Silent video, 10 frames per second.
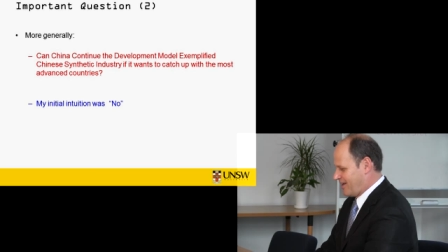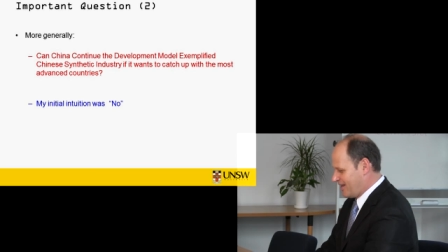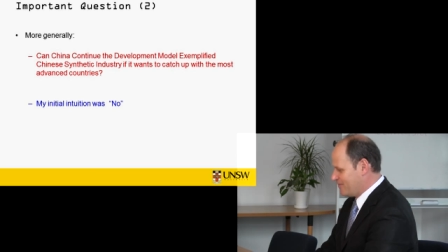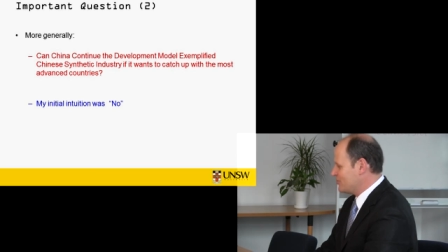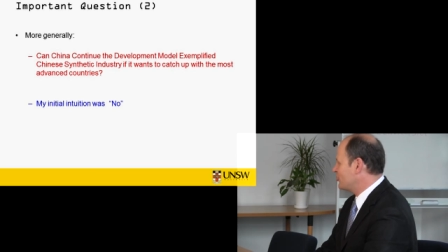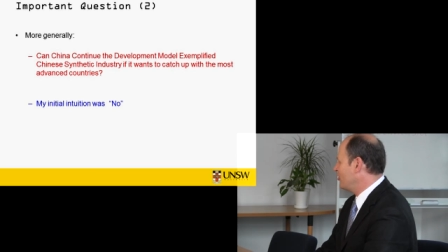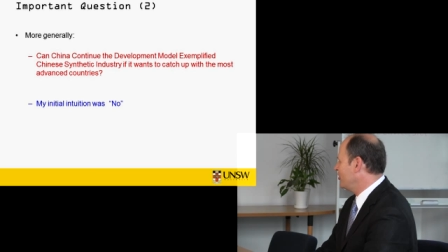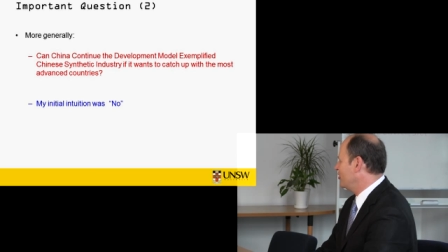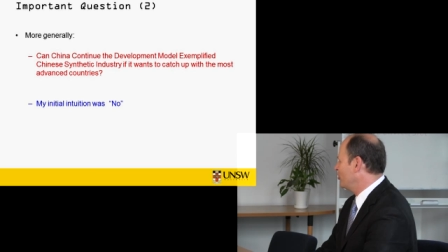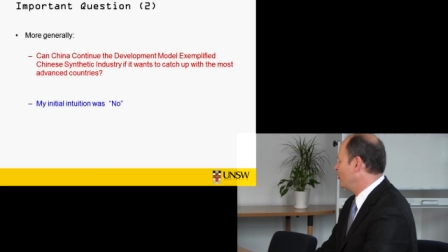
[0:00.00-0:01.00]
And let me
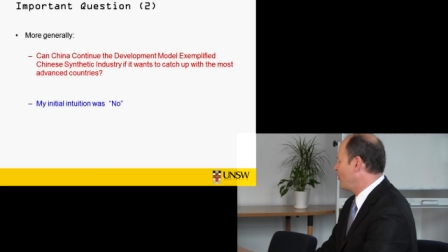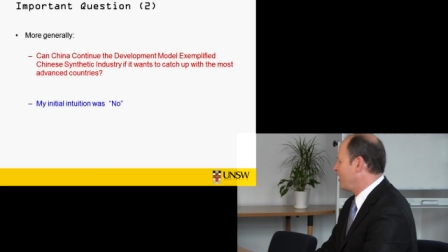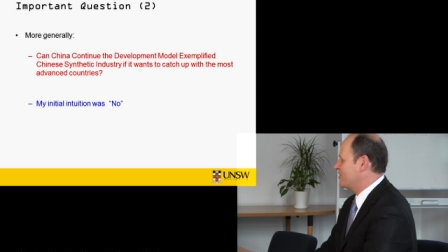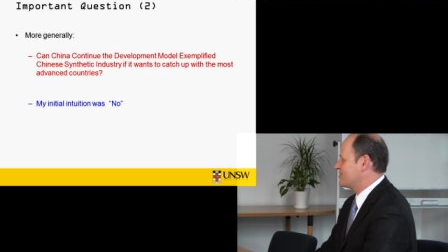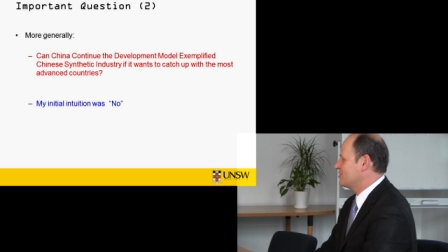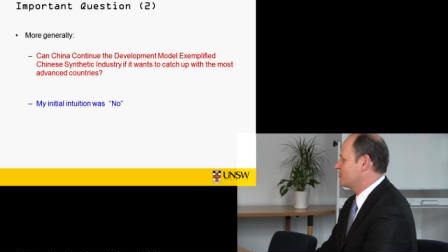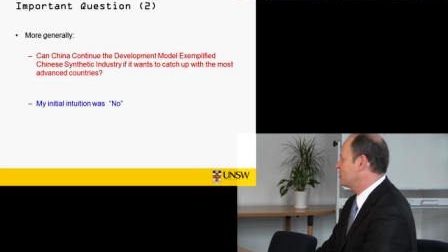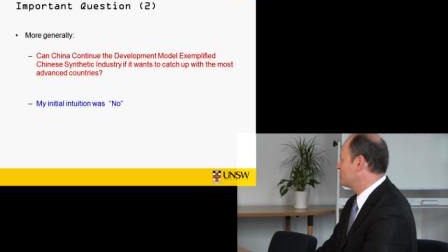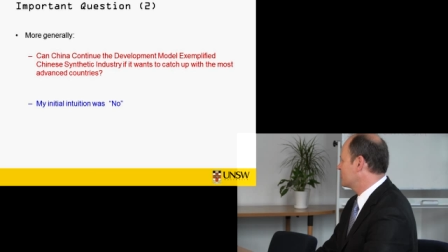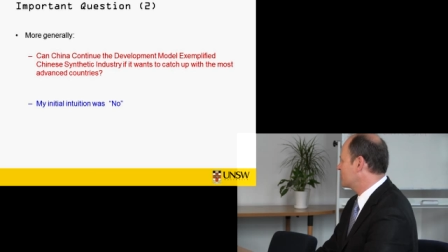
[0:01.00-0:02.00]
show you where this
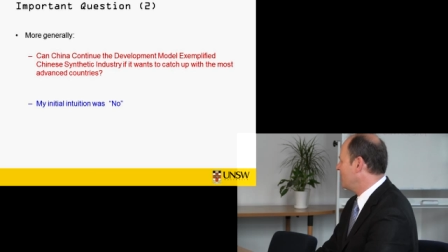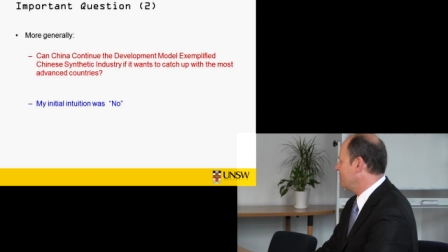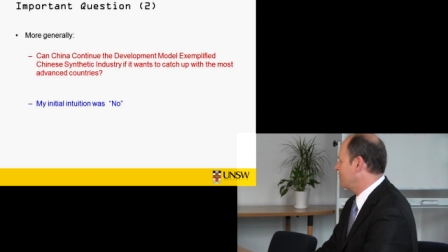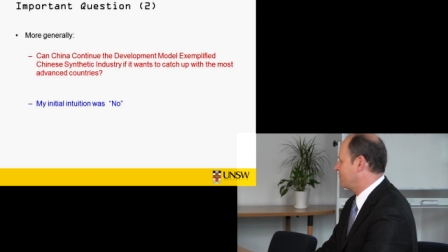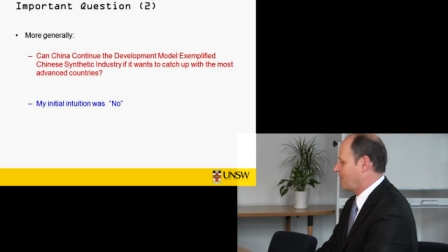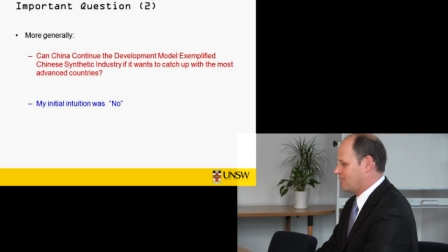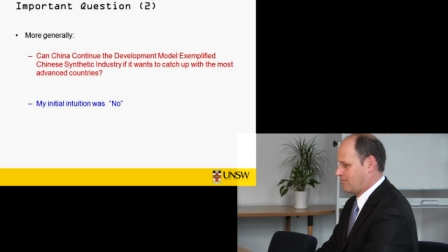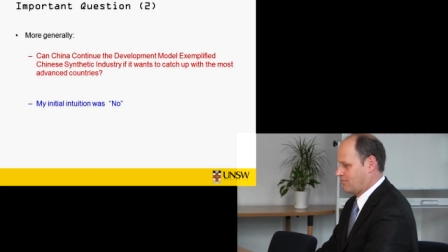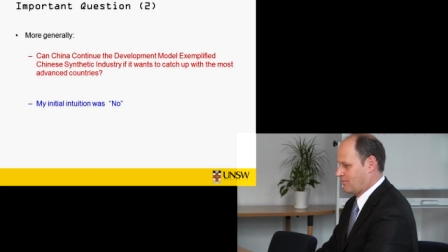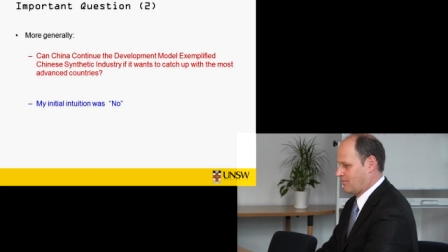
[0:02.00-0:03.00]
intuition was coming from.
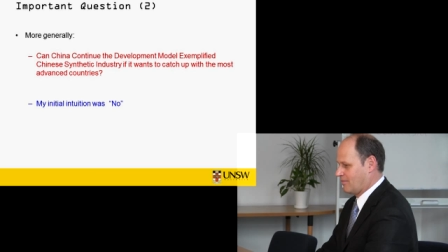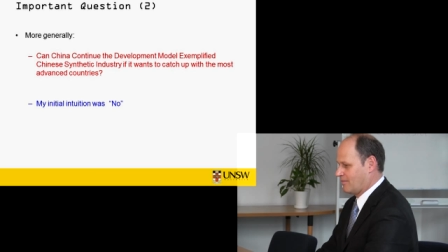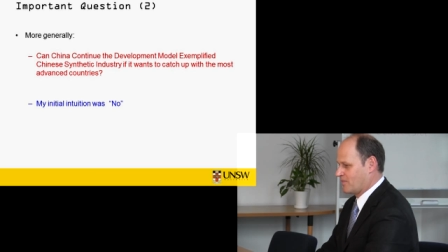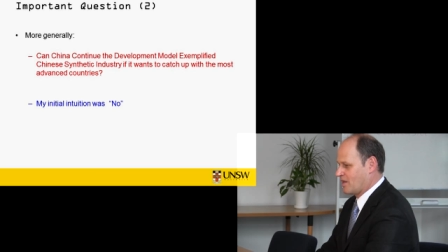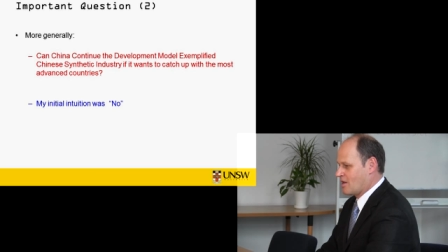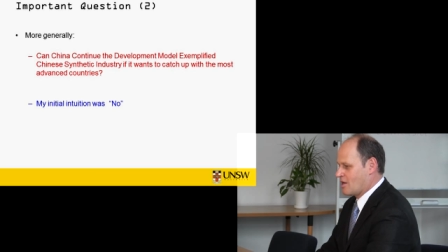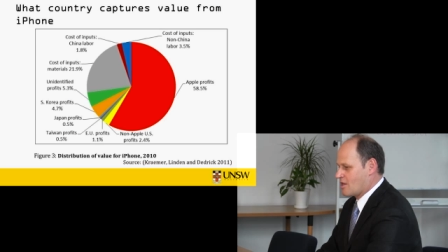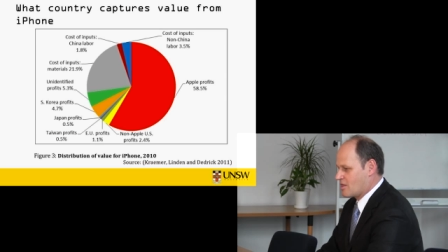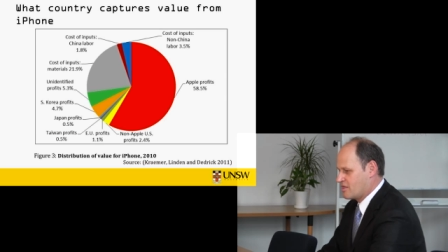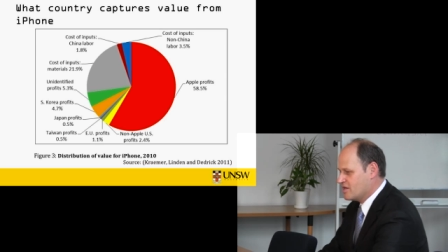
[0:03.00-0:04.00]

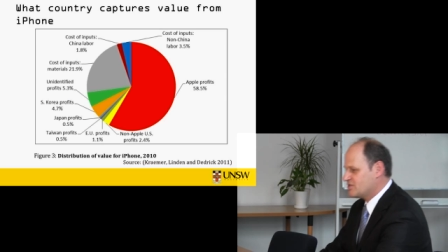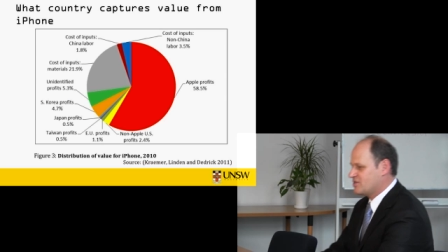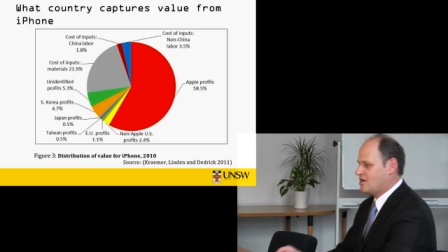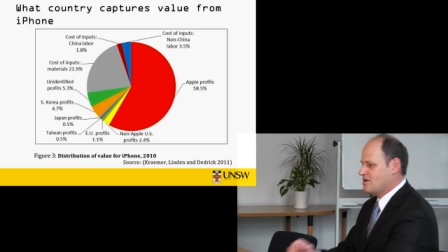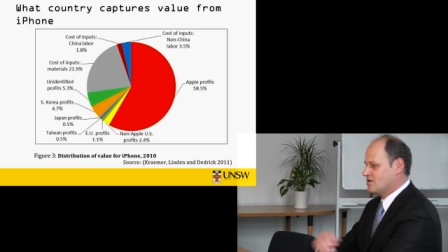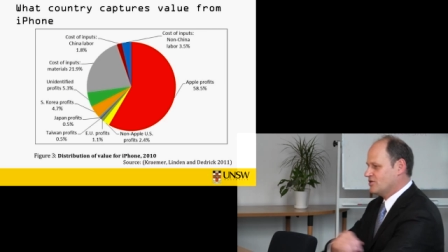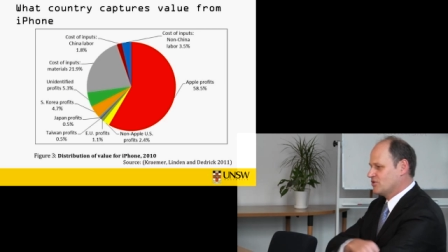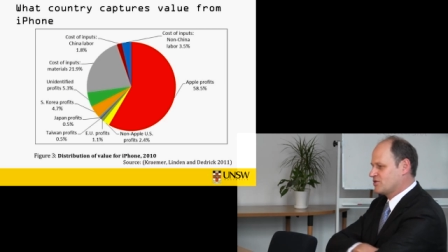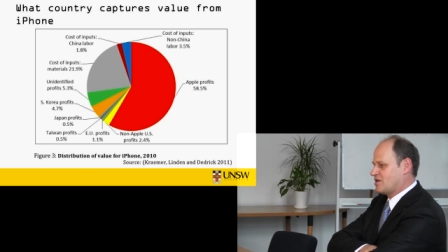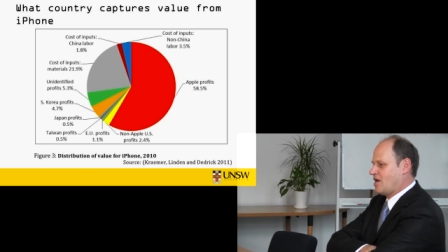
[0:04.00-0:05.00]
This
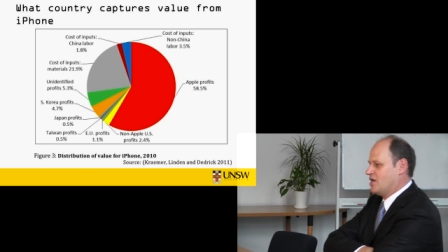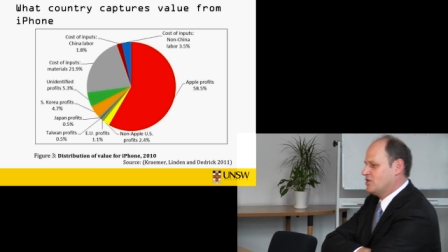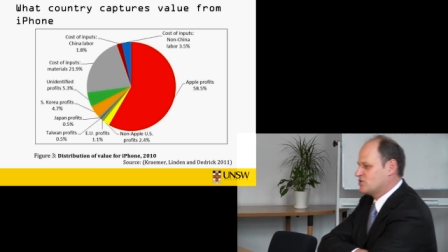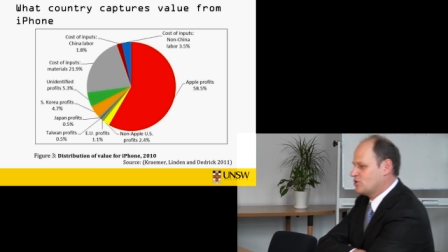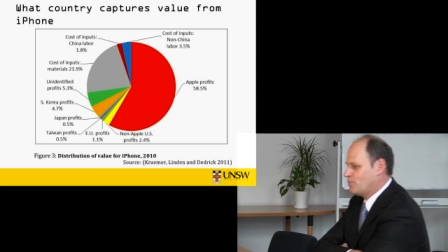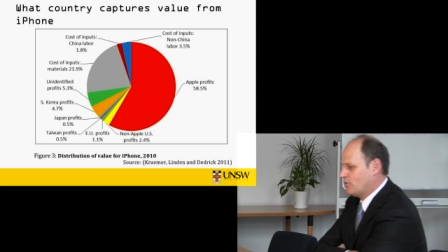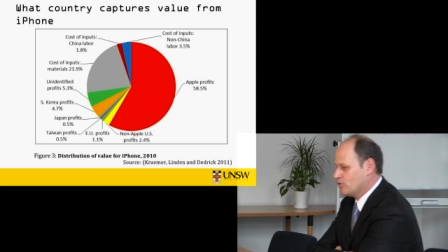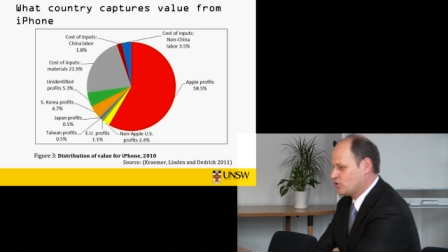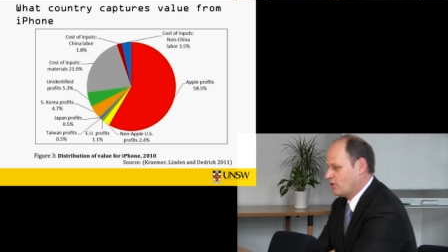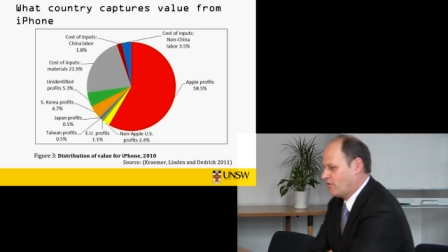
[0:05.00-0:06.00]
is a
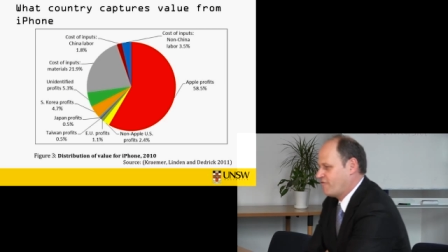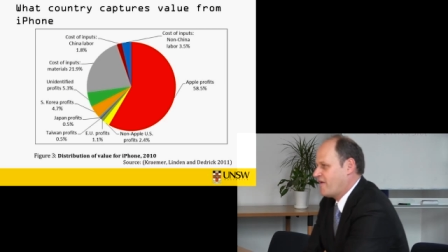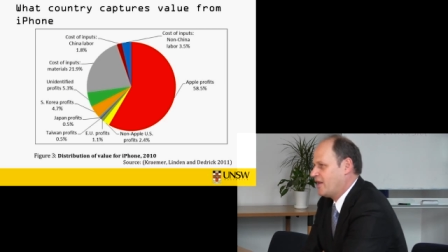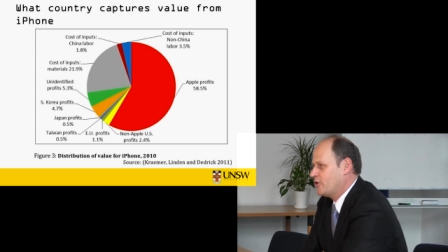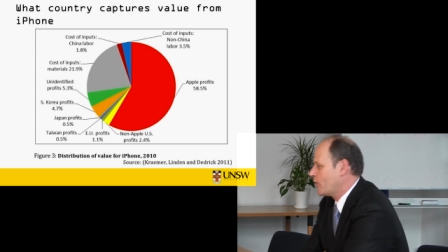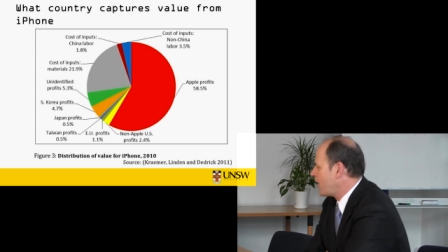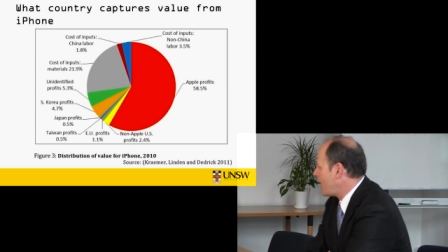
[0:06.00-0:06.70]
distribution of value